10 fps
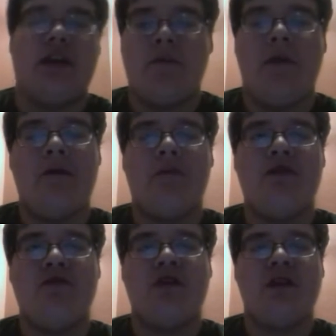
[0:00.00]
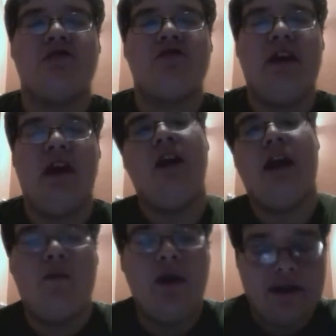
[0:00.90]
that can probably be used on screen all
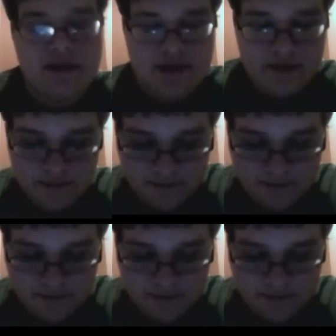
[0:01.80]
at once.